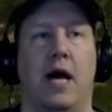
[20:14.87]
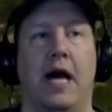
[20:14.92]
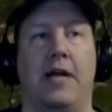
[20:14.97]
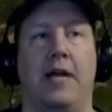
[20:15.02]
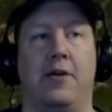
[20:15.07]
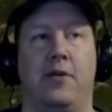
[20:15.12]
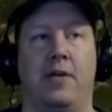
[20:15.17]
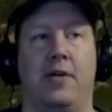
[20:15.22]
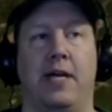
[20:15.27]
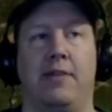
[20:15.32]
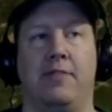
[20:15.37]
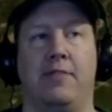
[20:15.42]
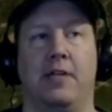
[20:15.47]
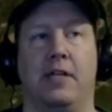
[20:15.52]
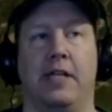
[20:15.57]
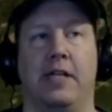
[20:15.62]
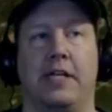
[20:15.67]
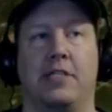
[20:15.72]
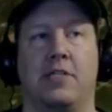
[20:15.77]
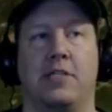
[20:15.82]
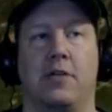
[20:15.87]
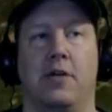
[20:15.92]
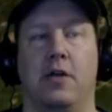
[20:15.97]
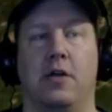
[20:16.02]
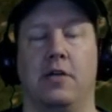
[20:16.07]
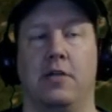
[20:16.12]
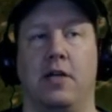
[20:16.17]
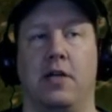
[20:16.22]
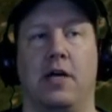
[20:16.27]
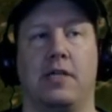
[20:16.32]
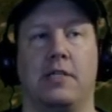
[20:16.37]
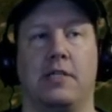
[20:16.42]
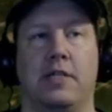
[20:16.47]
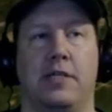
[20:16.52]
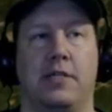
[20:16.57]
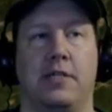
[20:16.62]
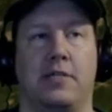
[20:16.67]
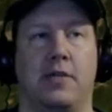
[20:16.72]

I don't have the elixir unlocked here,